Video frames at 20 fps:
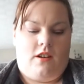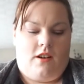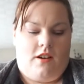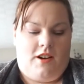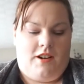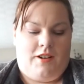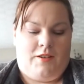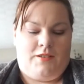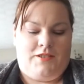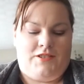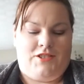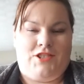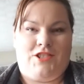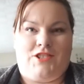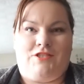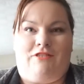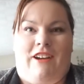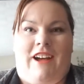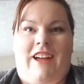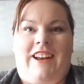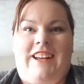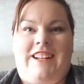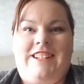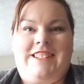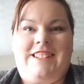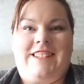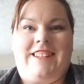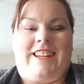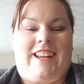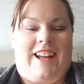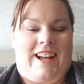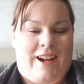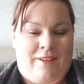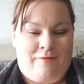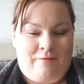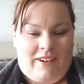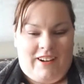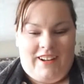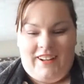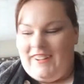Harlequin's just ran into the
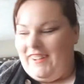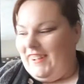camera.